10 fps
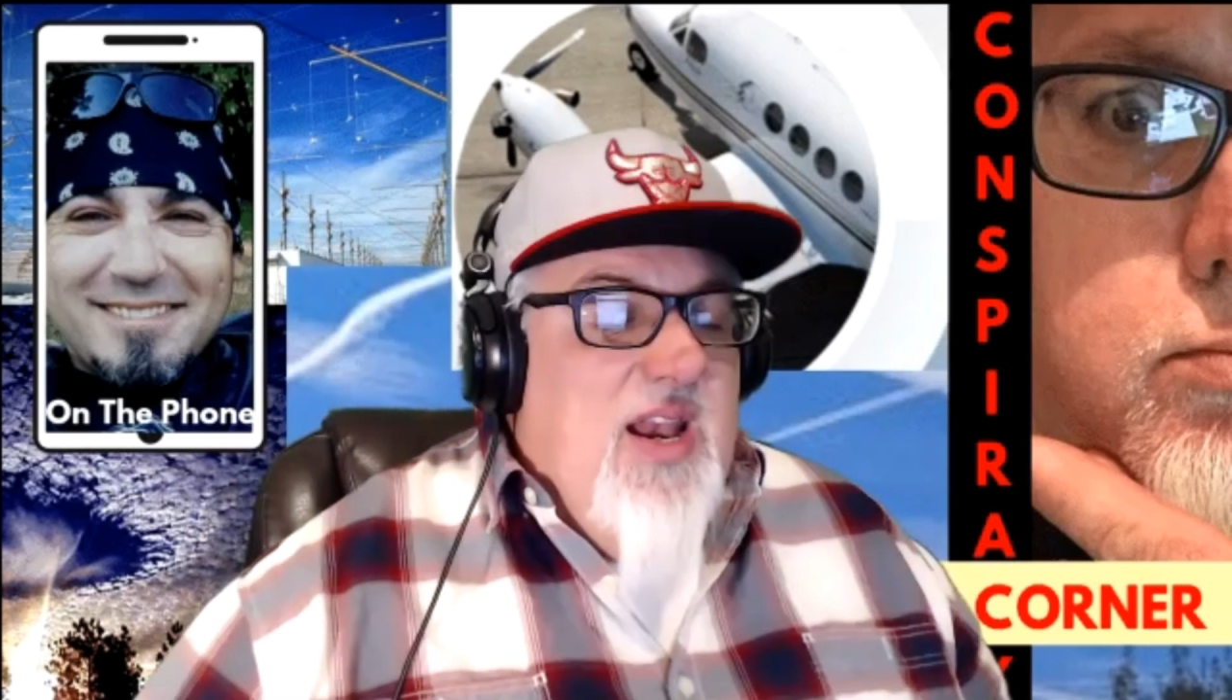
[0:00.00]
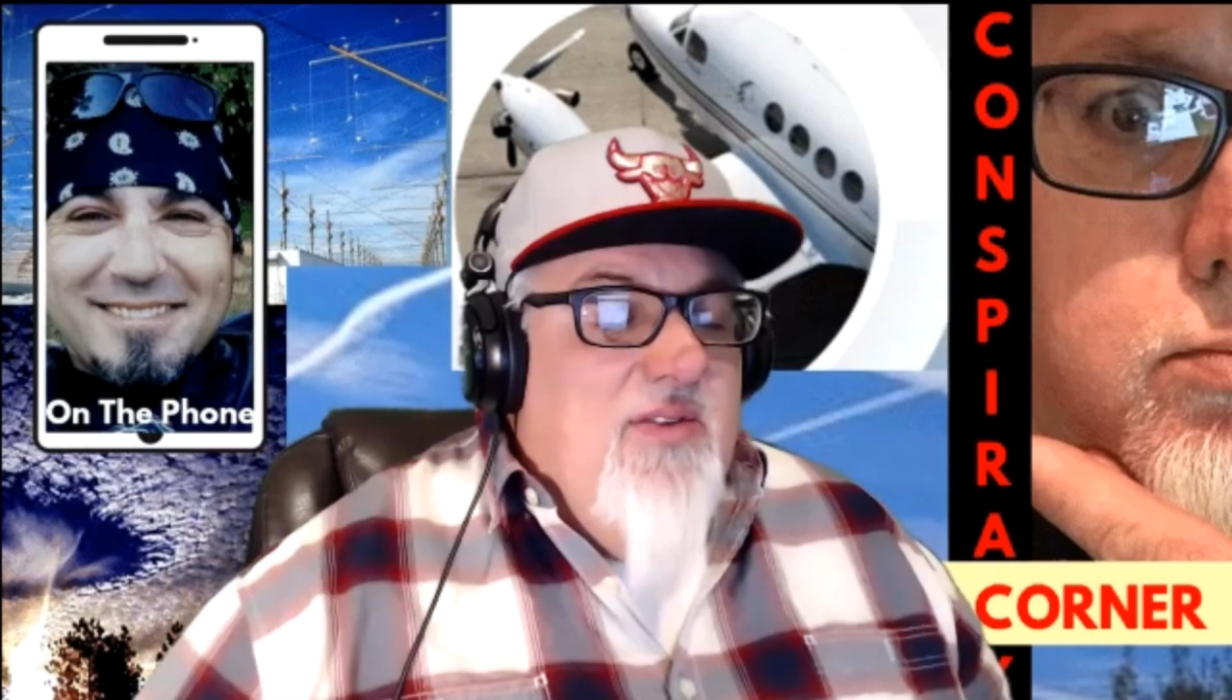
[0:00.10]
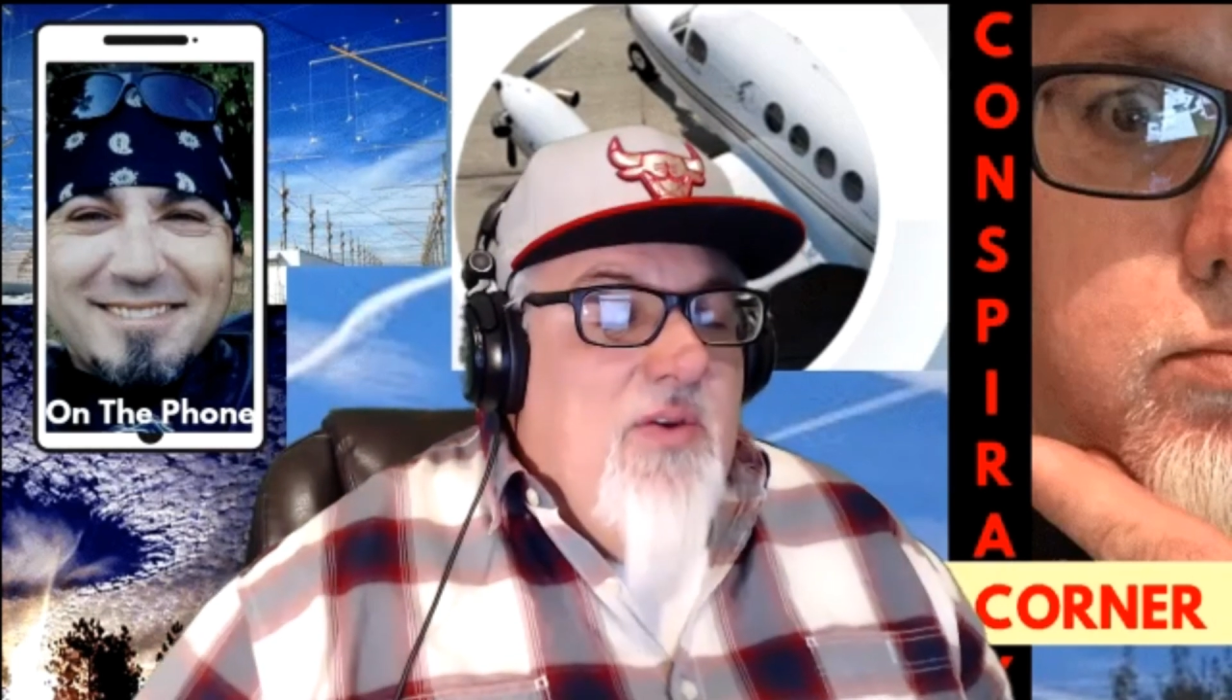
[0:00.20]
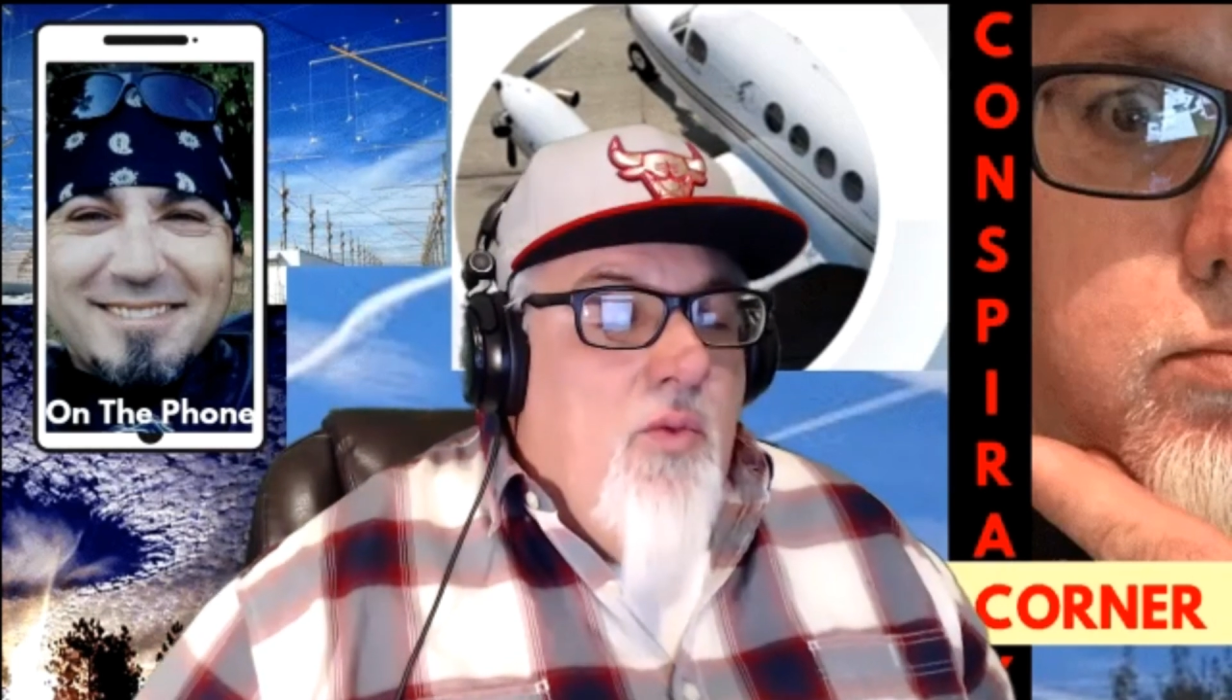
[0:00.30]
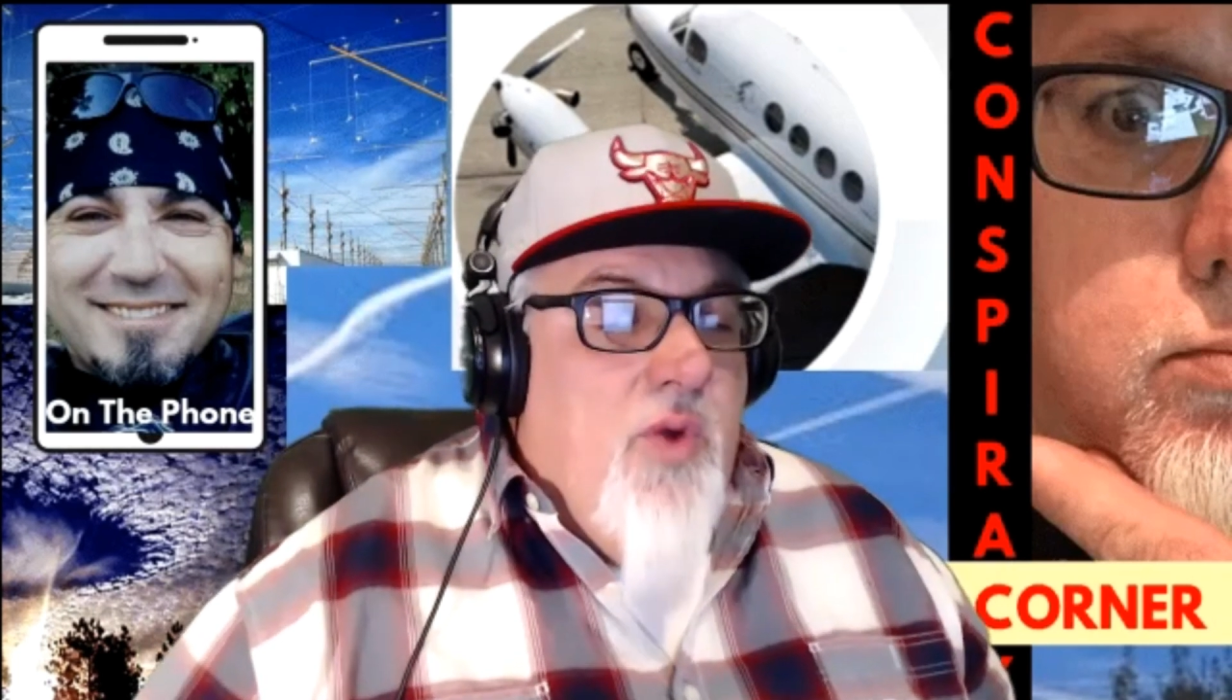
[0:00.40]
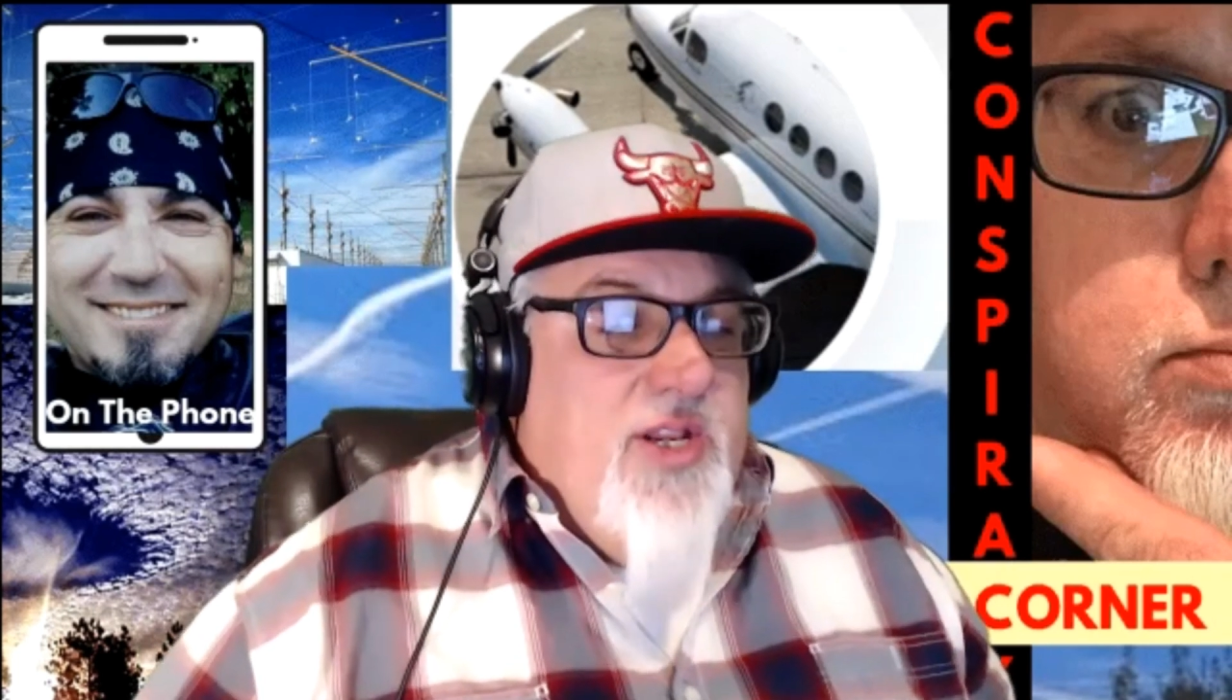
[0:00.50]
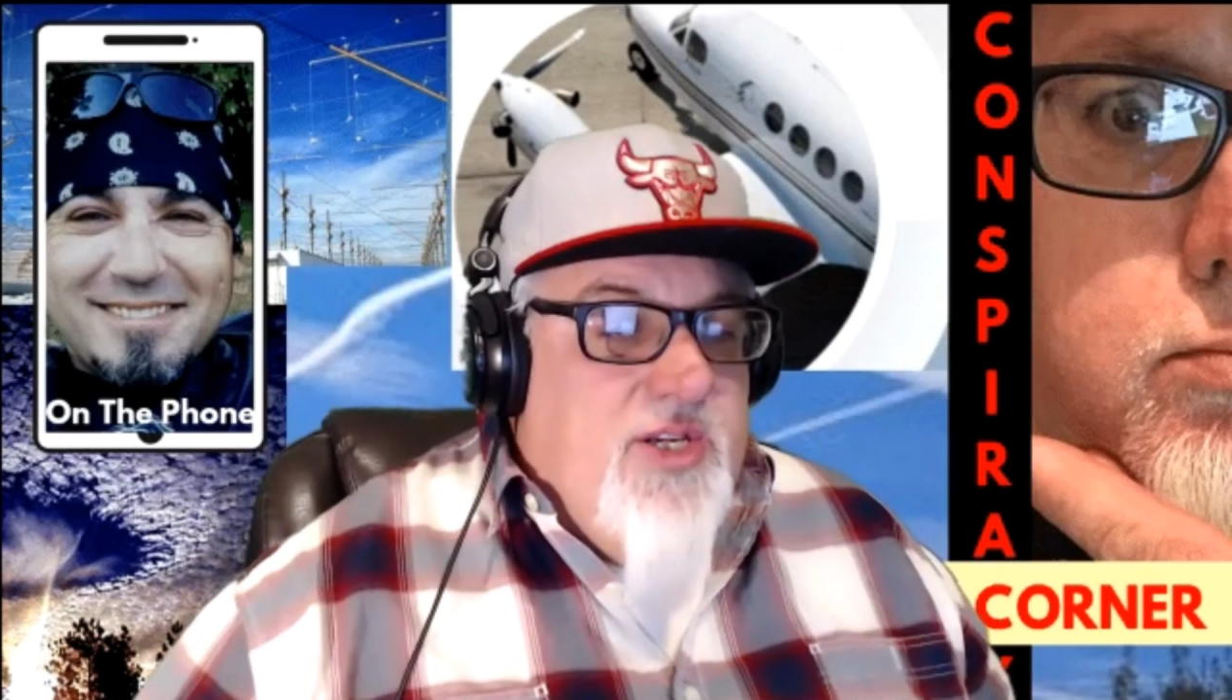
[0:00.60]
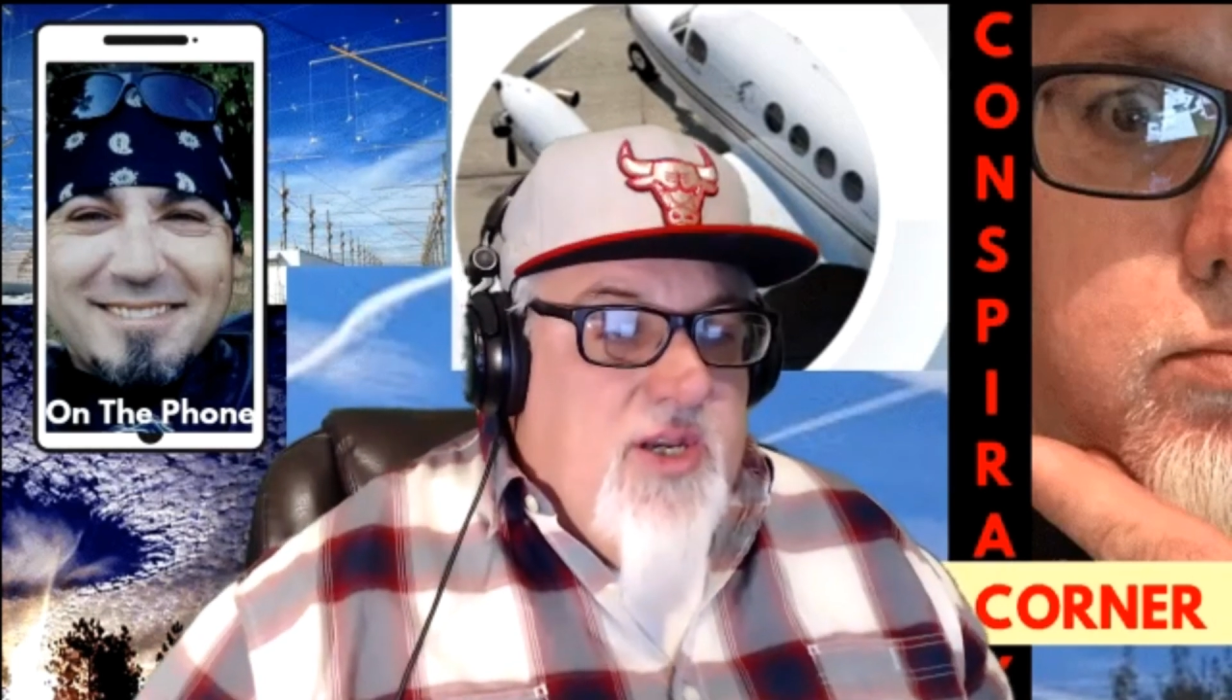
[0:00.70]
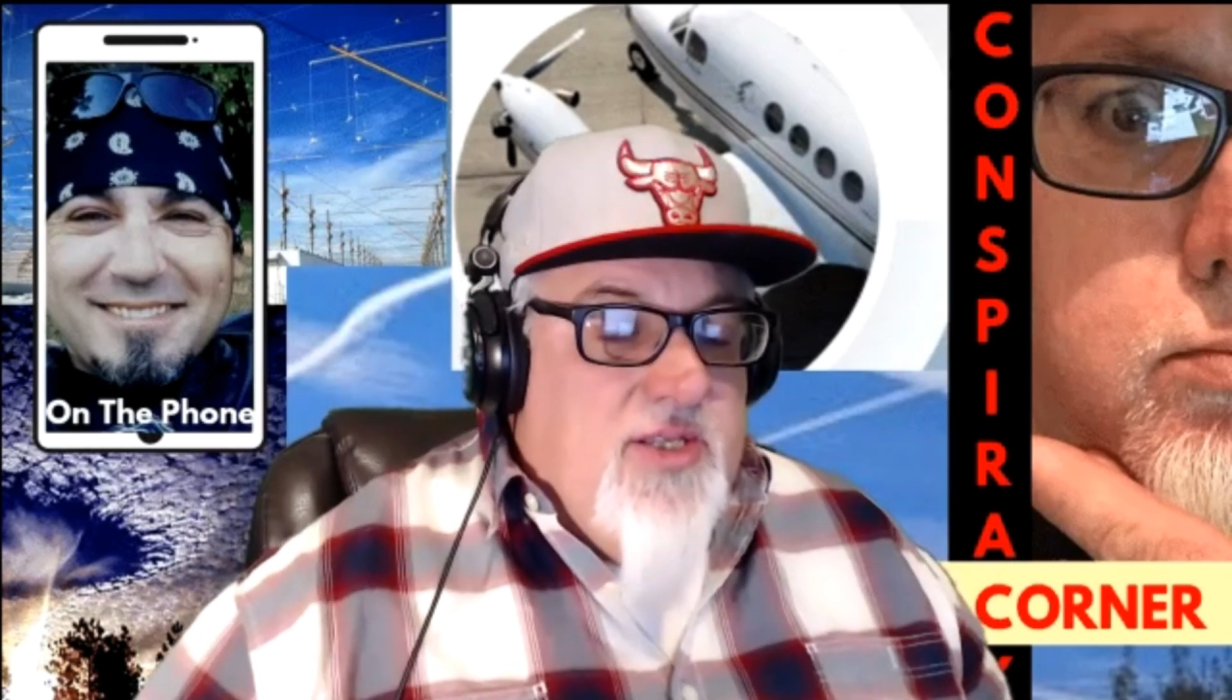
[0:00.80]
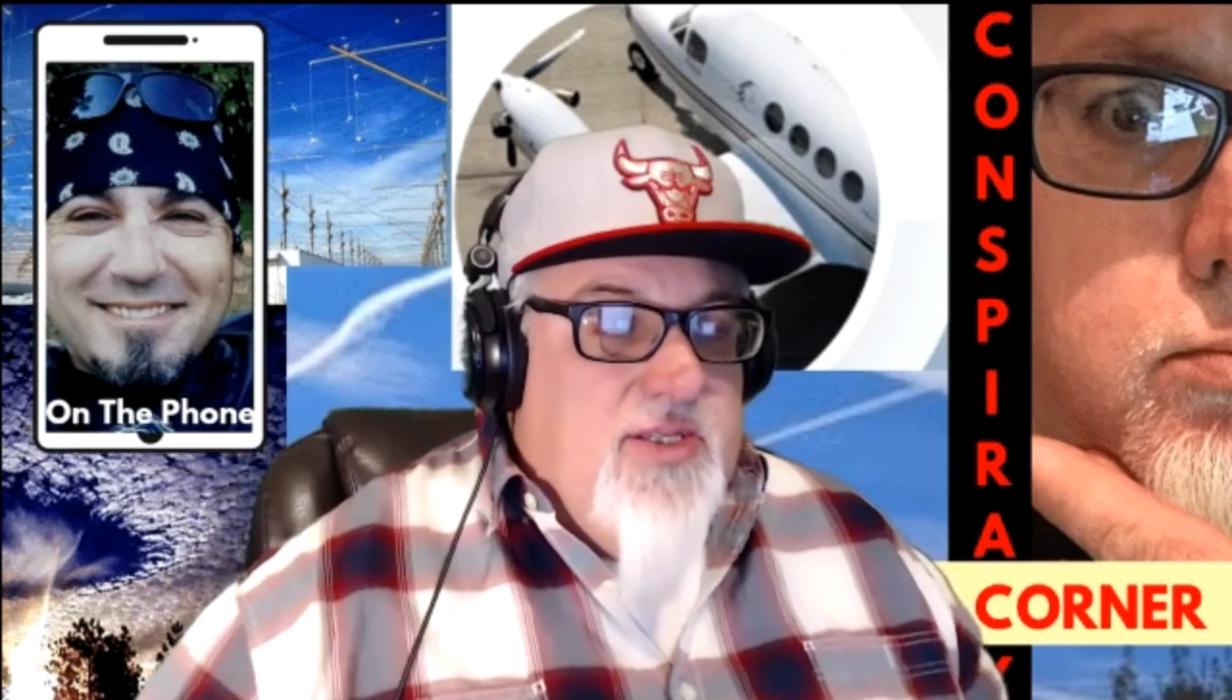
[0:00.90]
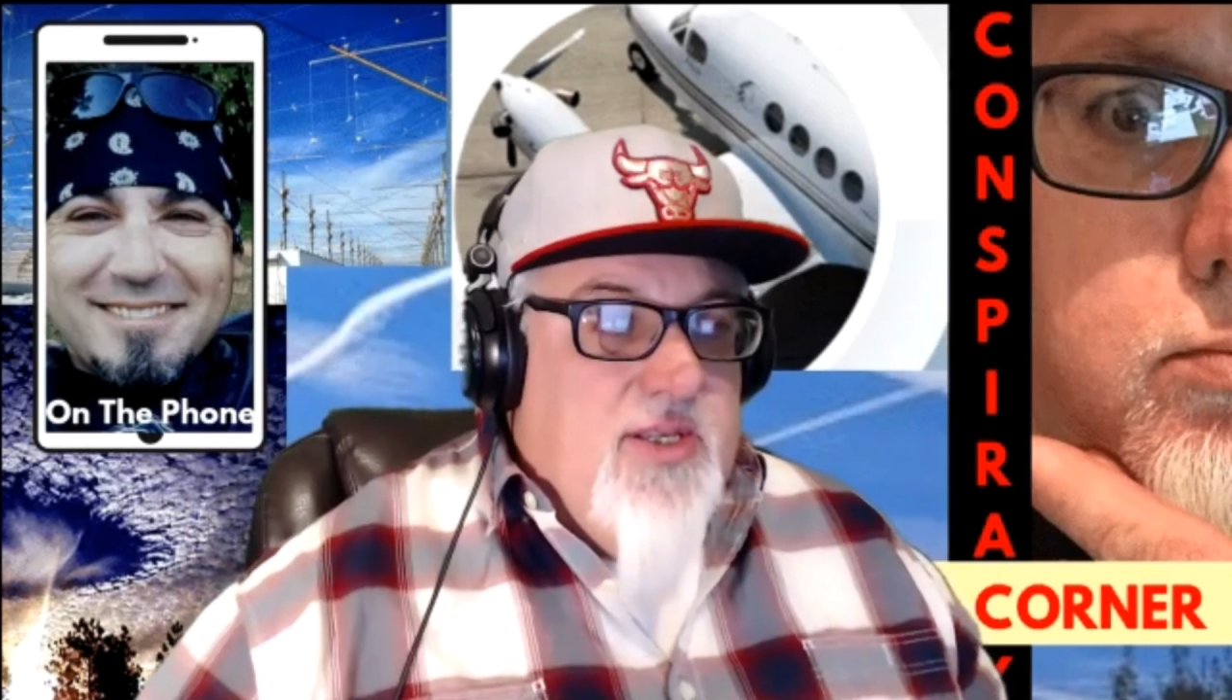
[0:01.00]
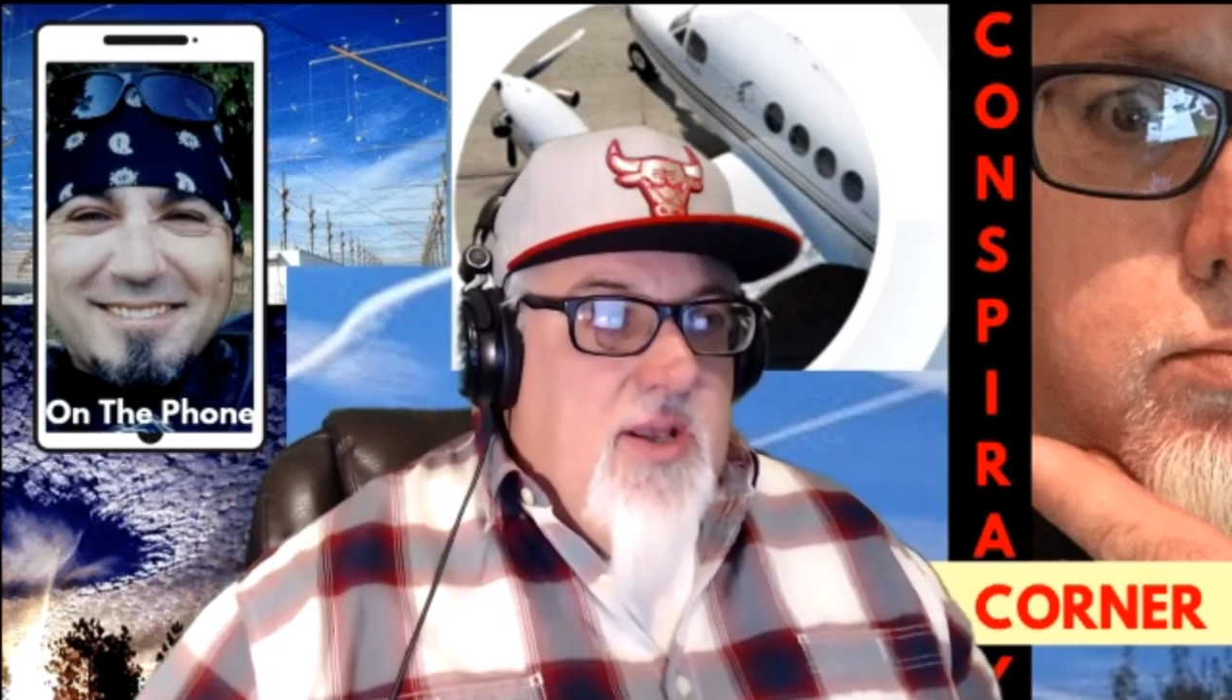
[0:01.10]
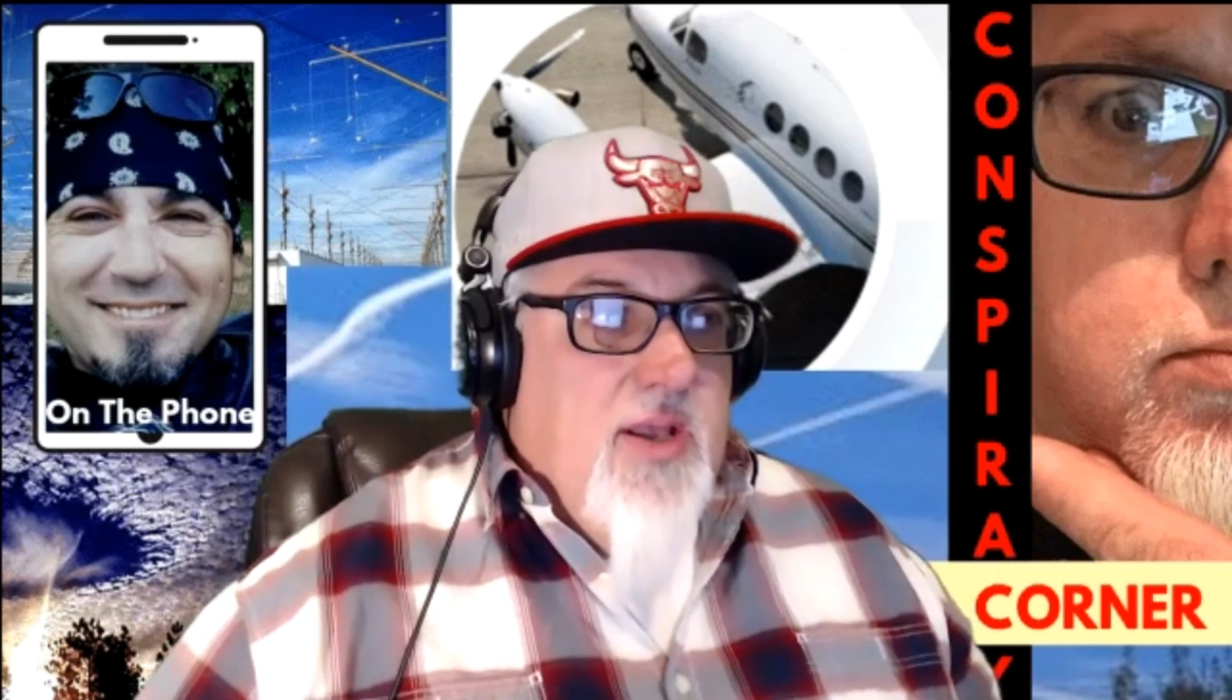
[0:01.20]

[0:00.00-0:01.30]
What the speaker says: even reach us,